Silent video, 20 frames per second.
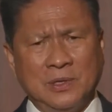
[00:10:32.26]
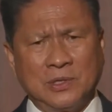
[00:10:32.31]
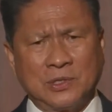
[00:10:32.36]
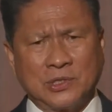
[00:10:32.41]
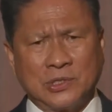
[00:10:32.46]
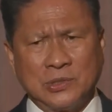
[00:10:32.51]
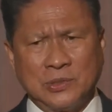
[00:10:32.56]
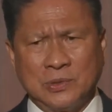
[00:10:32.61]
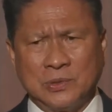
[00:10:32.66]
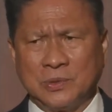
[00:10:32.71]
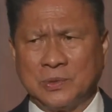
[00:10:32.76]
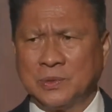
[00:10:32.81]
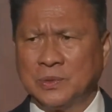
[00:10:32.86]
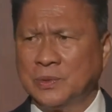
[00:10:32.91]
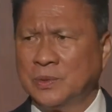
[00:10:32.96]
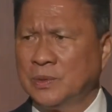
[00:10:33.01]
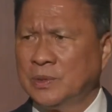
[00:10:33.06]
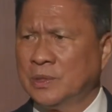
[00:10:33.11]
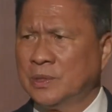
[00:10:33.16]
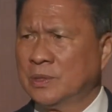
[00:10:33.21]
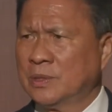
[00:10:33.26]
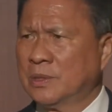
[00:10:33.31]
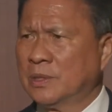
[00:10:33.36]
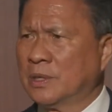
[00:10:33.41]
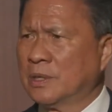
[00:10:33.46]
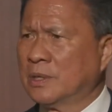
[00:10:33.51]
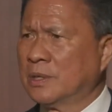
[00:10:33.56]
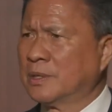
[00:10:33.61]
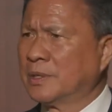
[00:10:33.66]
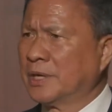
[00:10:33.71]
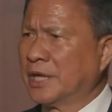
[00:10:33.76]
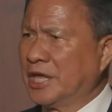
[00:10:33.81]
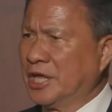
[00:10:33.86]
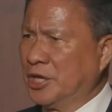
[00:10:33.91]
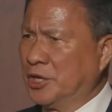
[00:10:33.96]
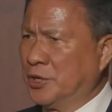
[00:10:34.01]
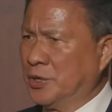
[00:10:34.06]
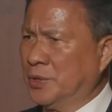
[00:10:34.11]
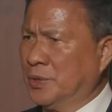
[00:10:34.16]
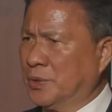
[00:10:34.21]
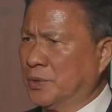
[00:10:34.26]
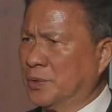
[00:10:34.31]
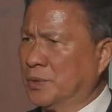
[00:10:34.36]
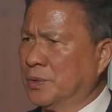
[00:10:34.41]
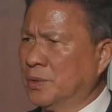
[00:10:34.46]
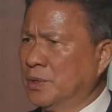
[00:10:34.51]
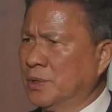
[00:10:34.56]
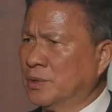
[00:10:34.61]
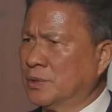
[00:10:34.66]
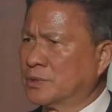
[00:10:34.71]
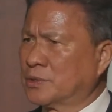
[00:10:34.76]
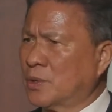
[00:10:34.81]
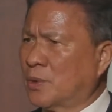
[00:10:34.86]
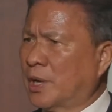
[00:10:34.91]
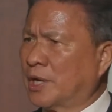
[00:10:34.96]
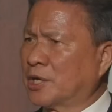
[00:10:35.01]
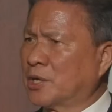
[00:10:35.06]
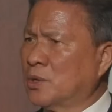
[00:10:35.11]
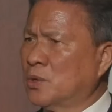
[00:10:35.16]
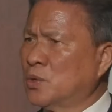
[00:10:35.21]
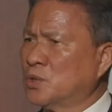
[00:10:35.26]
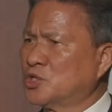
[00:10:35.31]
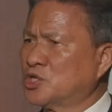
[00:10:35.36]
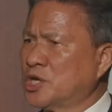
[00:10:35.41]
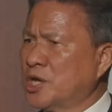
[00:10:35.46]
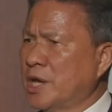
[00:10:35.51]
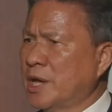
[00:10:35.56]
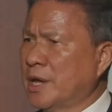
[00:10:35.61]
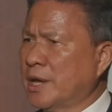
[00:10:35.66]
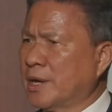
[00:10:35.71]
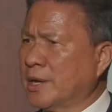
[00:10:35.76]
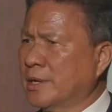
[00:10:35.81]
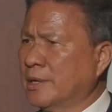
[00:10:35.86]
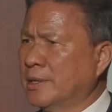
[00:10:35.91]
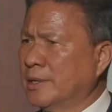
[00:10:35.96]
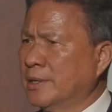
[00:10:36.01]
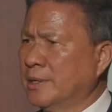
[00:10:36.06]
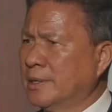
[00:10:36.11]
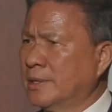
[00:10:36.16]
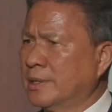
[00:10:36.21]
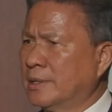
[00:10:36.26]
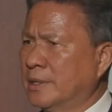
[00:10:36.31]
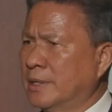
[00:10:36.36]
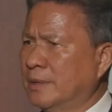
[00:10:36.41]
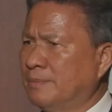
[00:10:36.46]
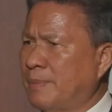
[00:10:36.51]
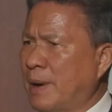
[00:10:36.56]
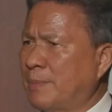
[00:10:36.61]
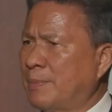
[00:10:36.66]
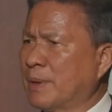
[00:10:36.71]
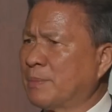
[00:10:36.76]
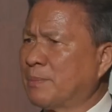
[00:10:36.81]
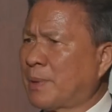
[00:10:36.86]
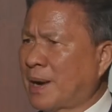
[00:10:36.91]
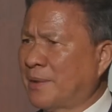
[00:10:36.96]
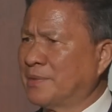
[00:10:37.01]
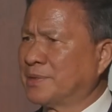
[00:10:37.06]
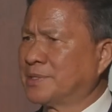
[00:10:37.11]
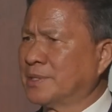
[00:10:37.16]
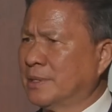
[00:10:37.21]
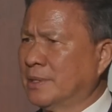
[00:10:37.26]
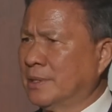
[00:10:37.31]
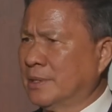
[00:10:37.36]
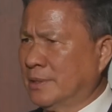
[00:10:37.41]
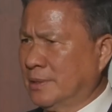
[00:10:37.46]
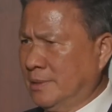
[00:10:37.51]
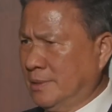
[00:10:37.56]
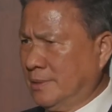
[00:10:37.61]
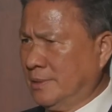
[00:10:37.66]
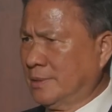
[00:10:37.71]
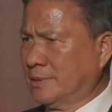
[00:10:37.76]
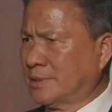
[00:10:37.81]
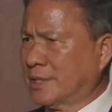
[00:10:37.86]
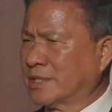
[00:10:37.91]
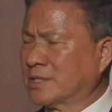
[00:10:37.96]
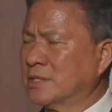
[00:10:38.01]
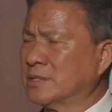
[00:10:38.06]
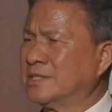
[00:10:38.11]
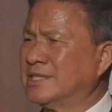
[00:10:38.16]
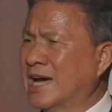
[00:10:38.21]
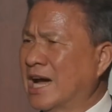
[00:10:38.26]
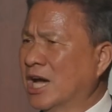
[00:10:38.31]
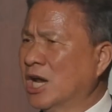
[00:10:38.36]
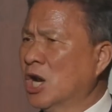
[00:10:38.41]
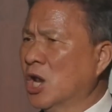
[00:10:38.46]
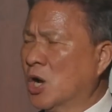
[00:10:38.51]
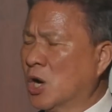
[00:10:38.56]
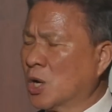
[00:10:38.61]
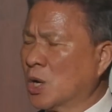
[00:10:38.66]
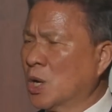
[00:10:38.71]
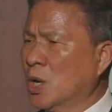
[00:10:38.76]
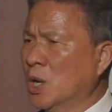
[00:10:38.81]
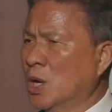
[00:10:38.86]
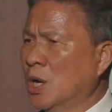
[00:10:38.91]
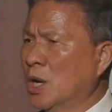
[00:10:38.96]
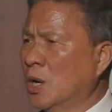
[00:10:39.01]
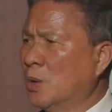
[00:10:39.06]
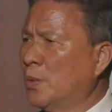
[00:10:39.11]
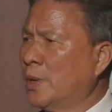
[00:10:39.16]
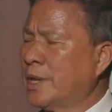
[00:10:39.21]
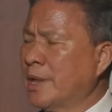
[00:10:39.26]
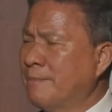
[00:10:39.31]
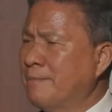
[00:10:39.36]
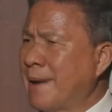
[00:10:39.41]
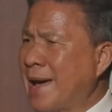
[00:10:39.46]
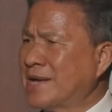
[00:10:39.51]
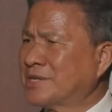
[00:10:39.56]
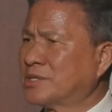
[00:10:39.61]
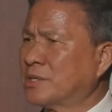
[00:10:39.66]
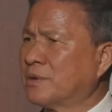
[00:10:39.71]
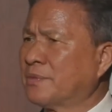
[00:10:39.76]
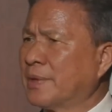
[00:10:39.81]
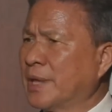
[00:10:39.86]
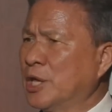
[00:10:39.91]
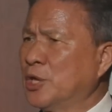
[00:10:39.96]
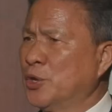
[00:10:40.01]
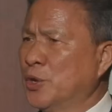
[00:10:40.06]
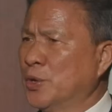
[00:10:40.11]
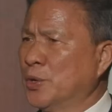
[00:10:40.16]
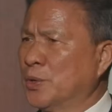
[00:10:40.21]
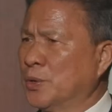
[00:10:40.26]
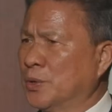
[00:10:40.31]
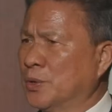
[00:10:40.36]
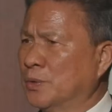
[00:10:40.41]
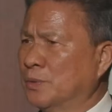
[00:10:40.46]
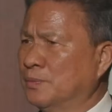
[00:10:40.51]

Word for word: to uh, EU. So I co-chair the public-private uh, sector dialogue with ambassador of EU.